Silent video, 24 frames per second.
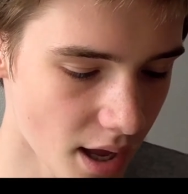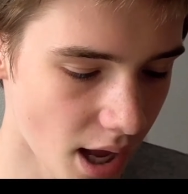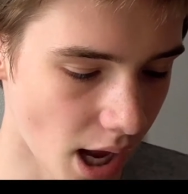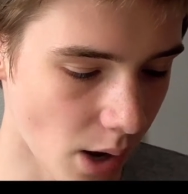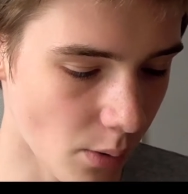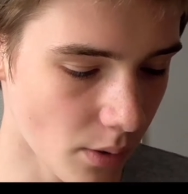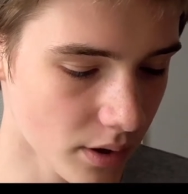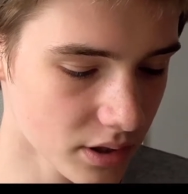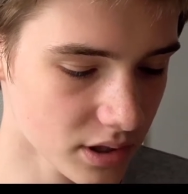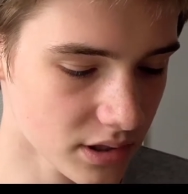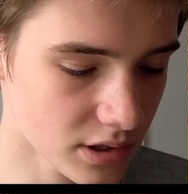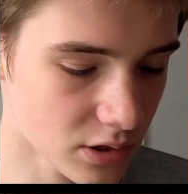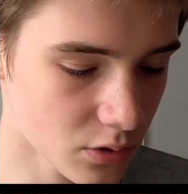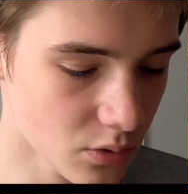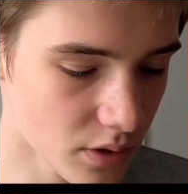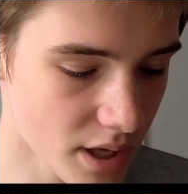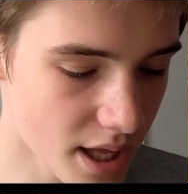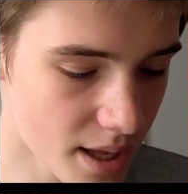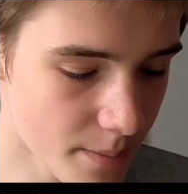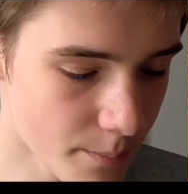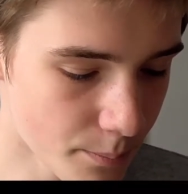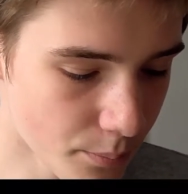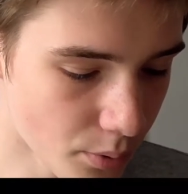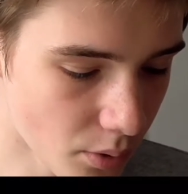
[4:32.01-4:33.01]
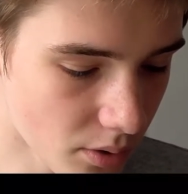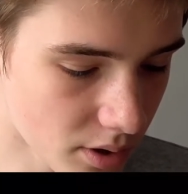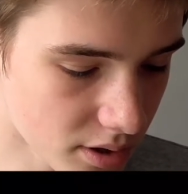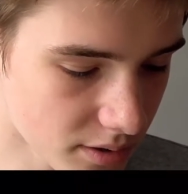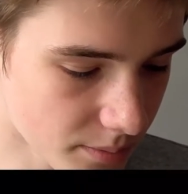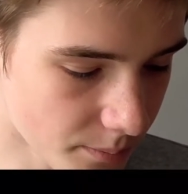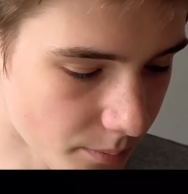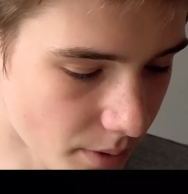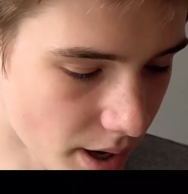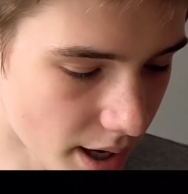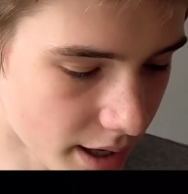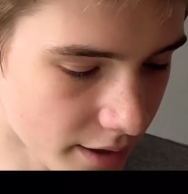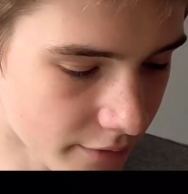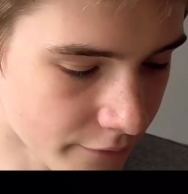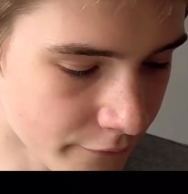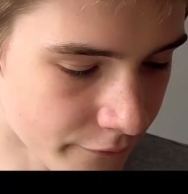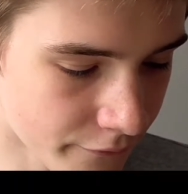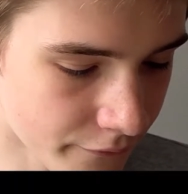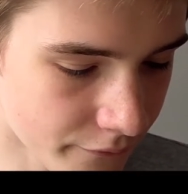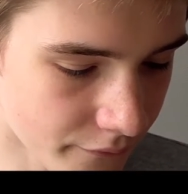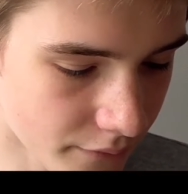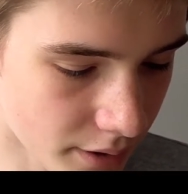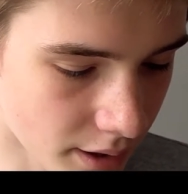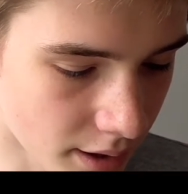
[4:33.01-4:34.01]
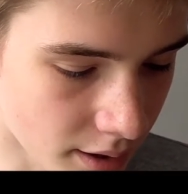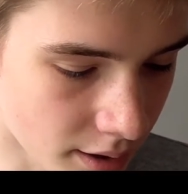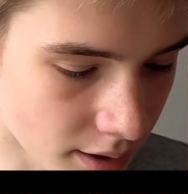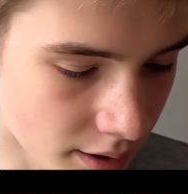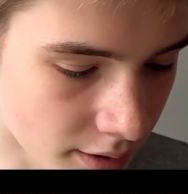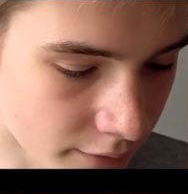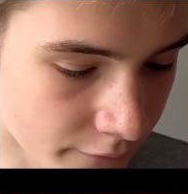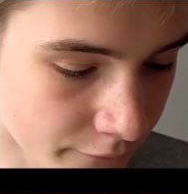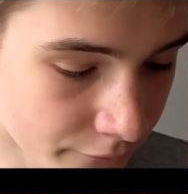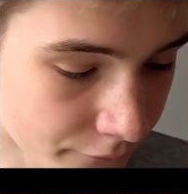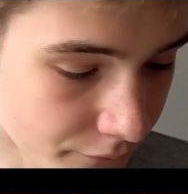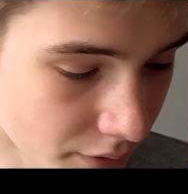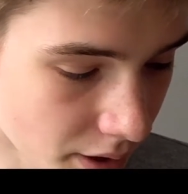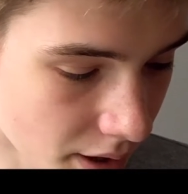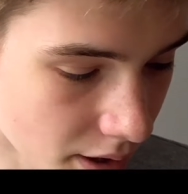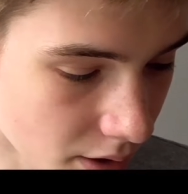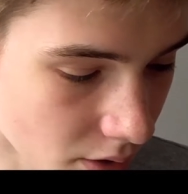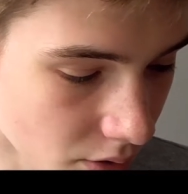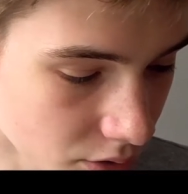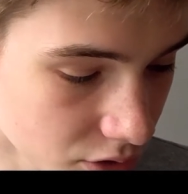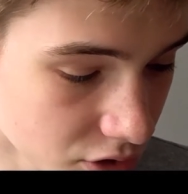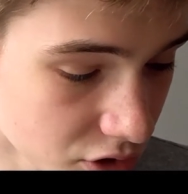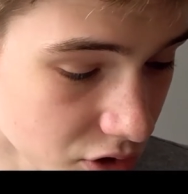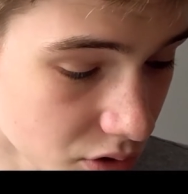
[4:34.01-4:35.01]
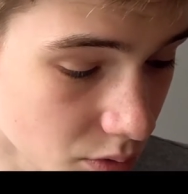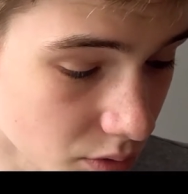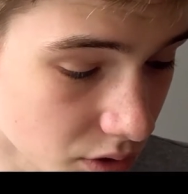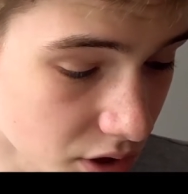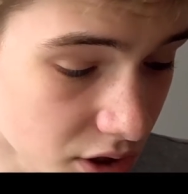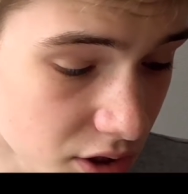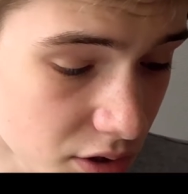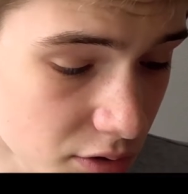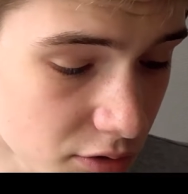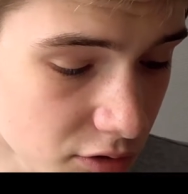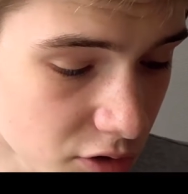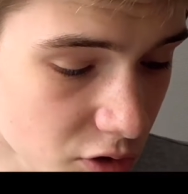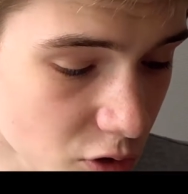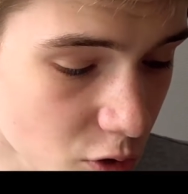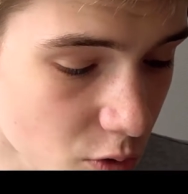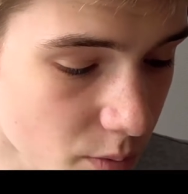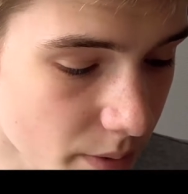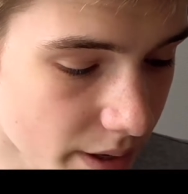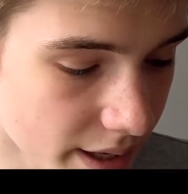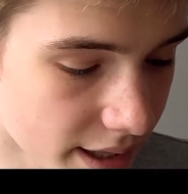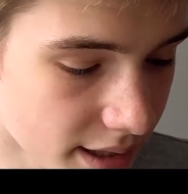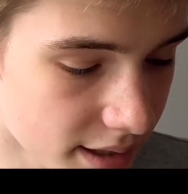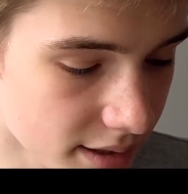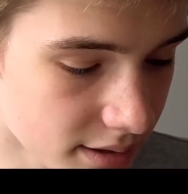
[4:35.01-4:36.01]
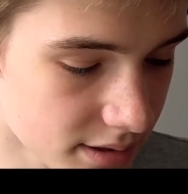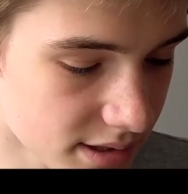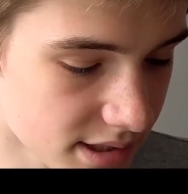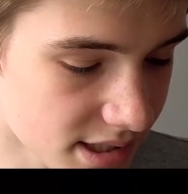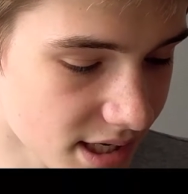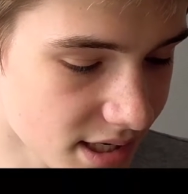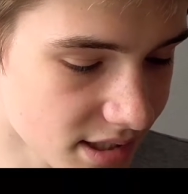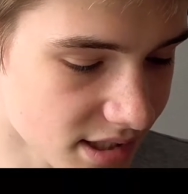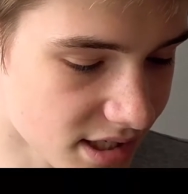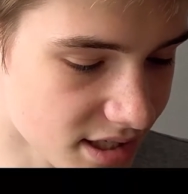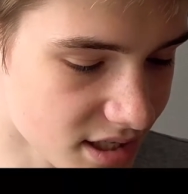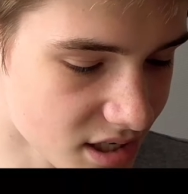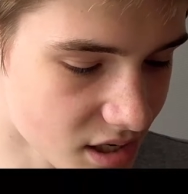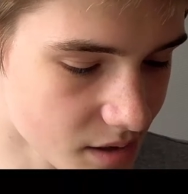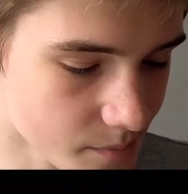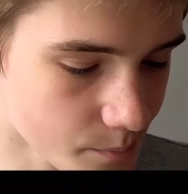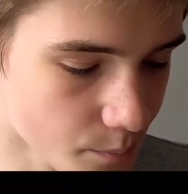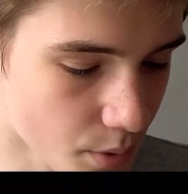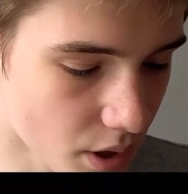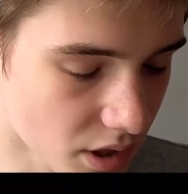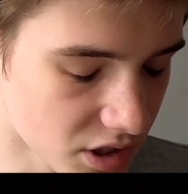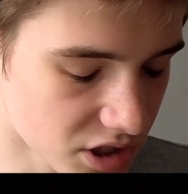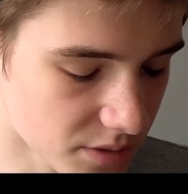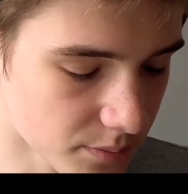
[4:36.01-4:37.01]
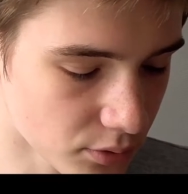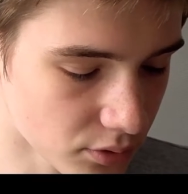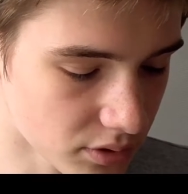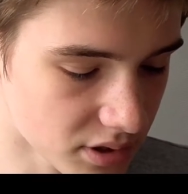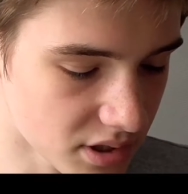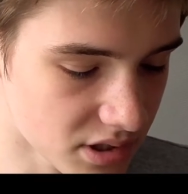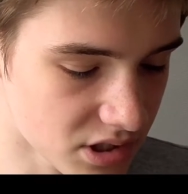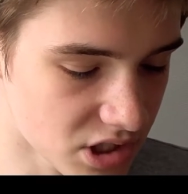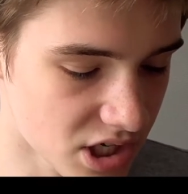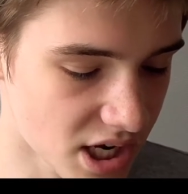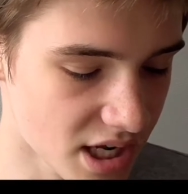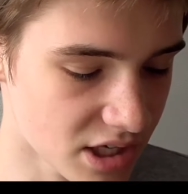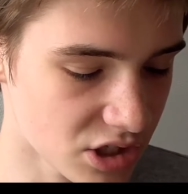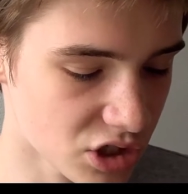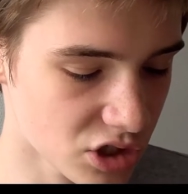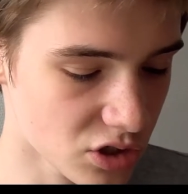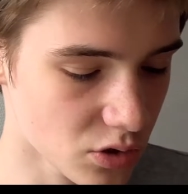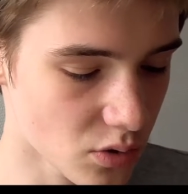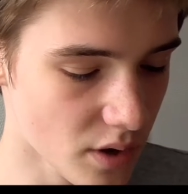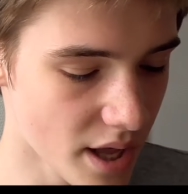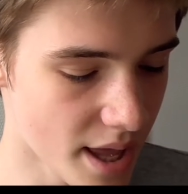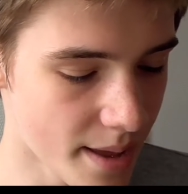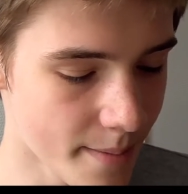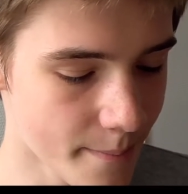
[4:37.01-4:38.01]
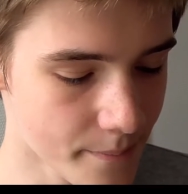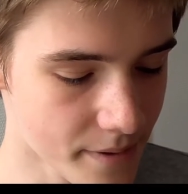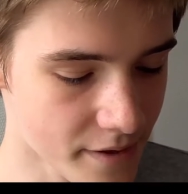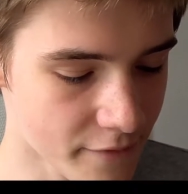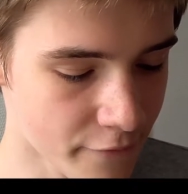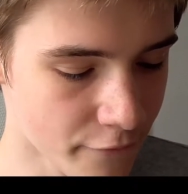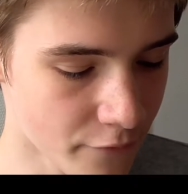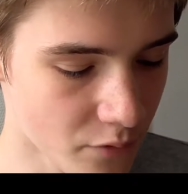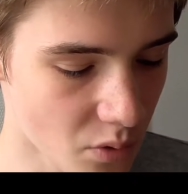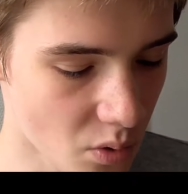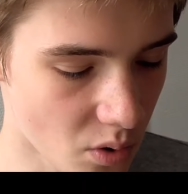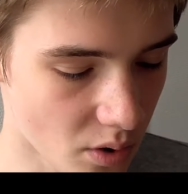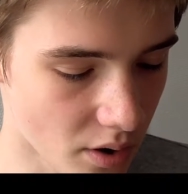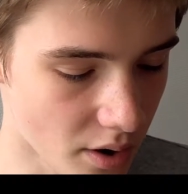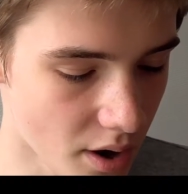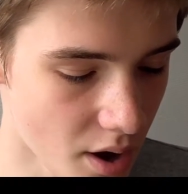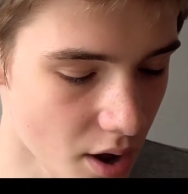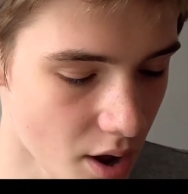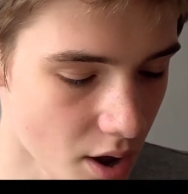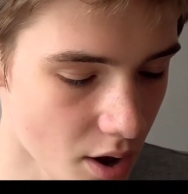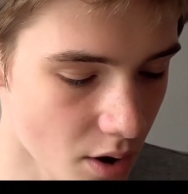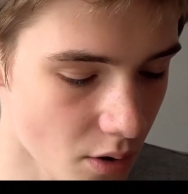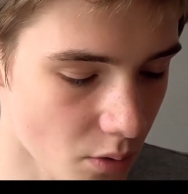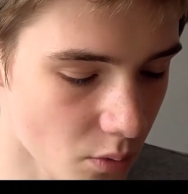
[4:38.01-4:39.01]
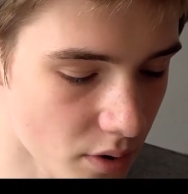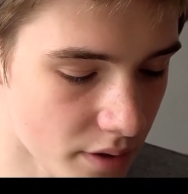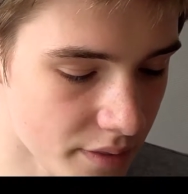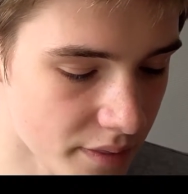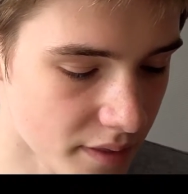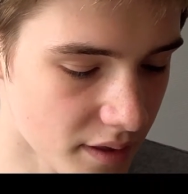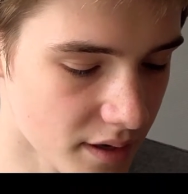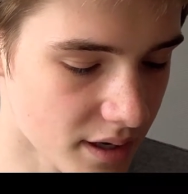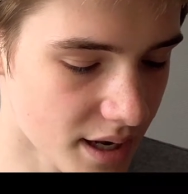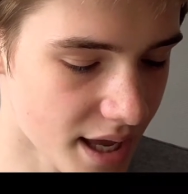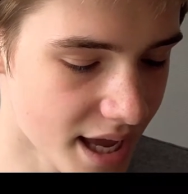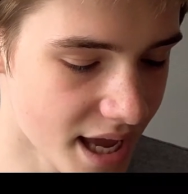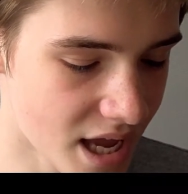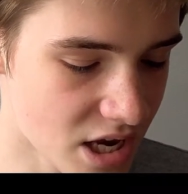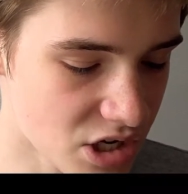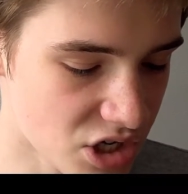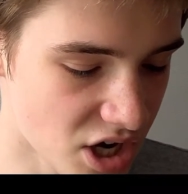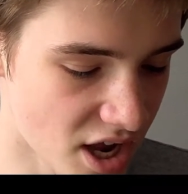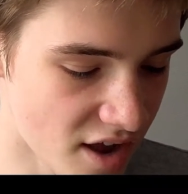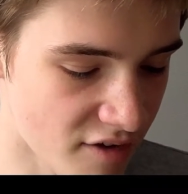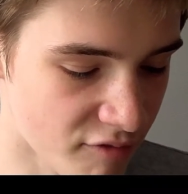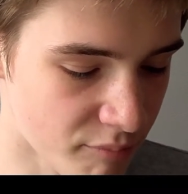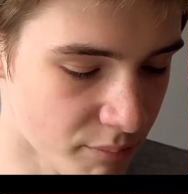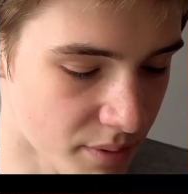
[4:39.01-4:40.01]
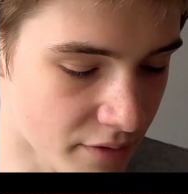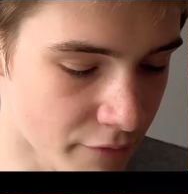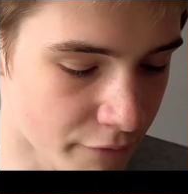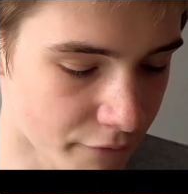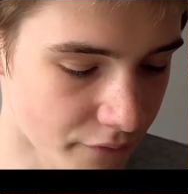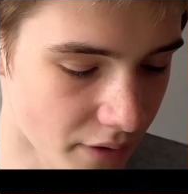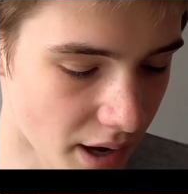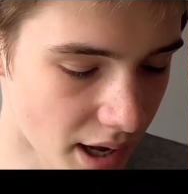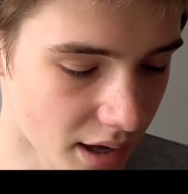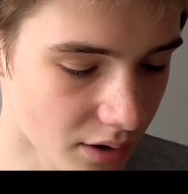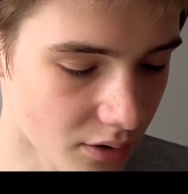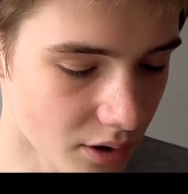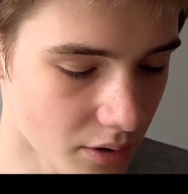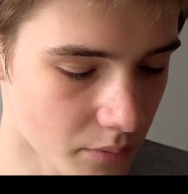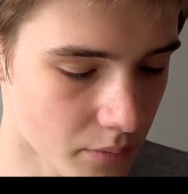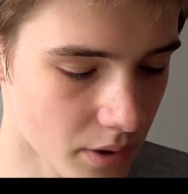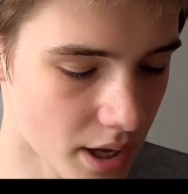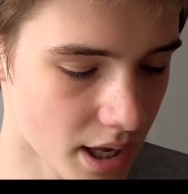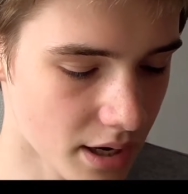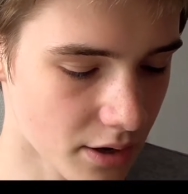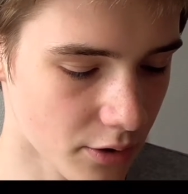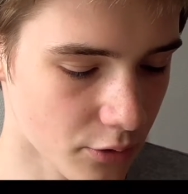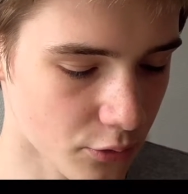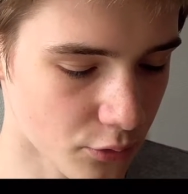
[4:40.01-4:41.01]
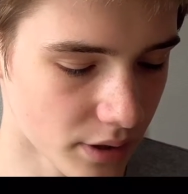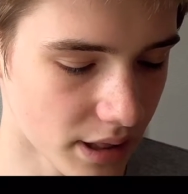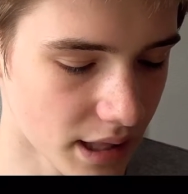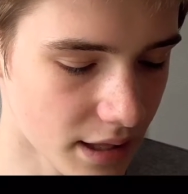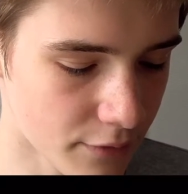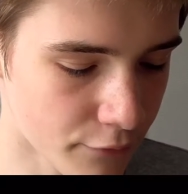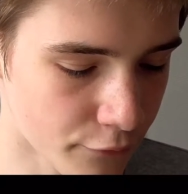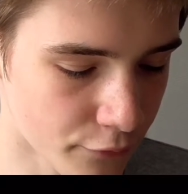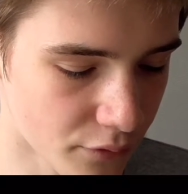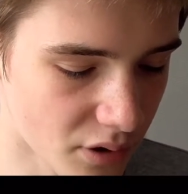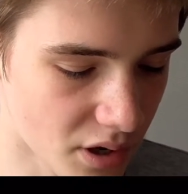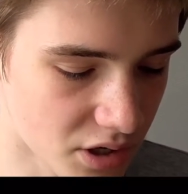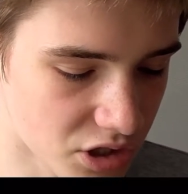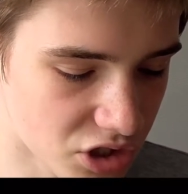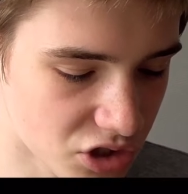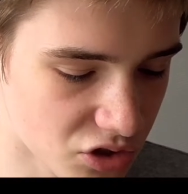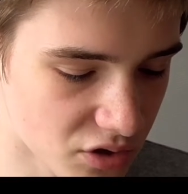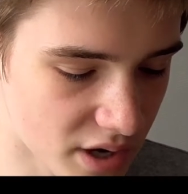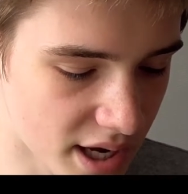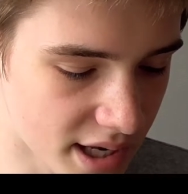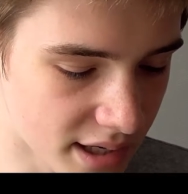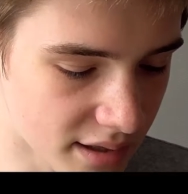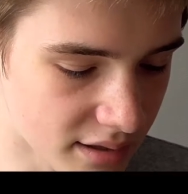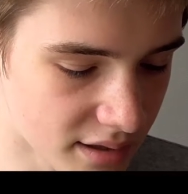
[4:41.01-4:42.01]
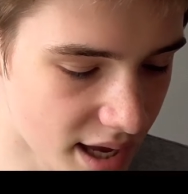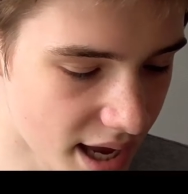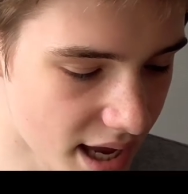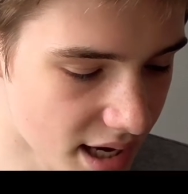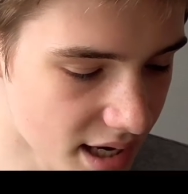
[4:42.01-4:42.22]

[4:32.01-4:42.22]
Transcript: I want to import my file to YouTube, and since it's impossible to change to MP4 with an HFP file, I'm getting really frustrated.